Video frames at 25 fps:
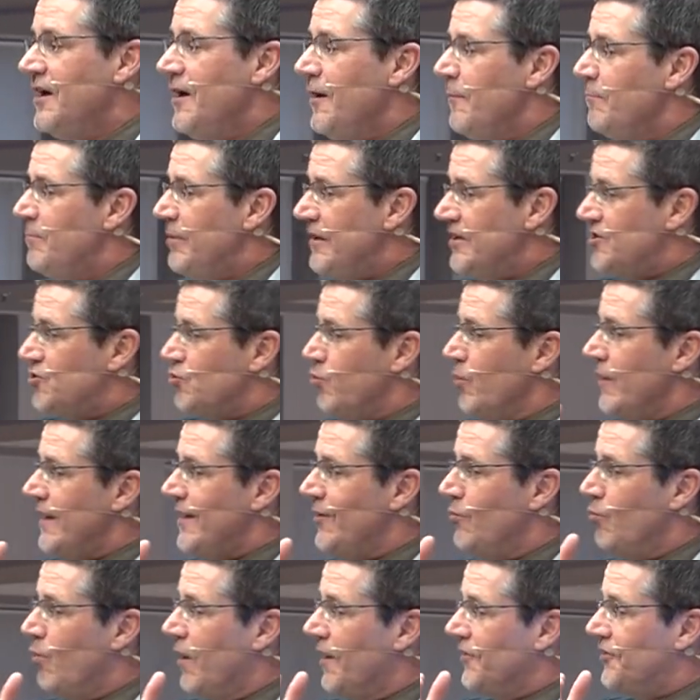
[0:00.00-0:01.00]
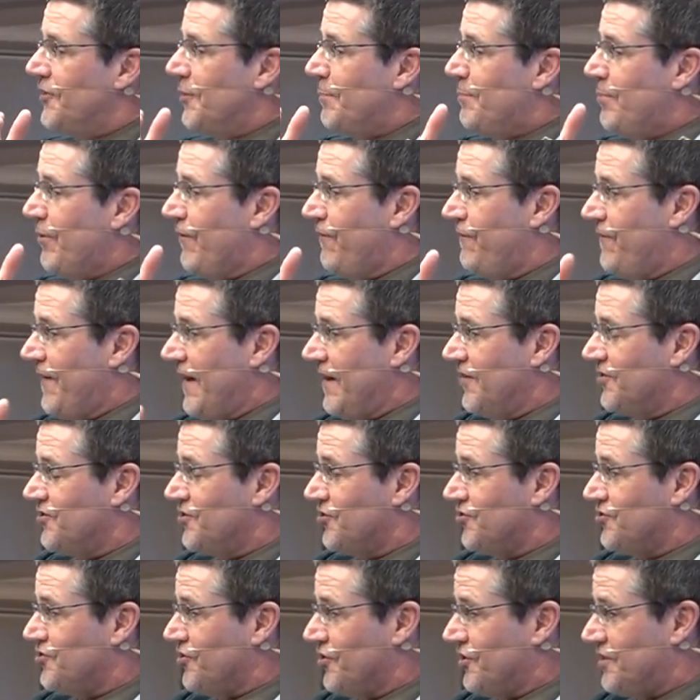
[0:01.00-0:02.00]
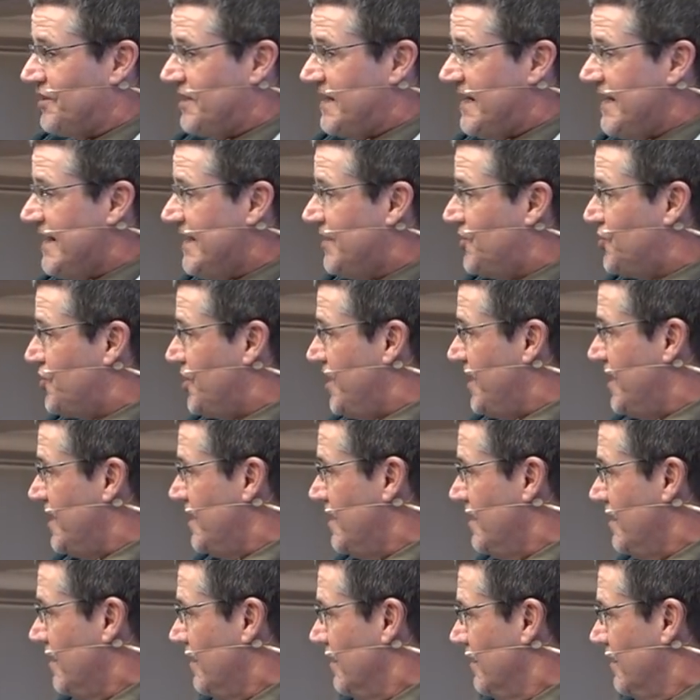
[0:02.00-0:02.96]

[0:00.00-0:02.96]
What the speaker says: between what the professors are teaching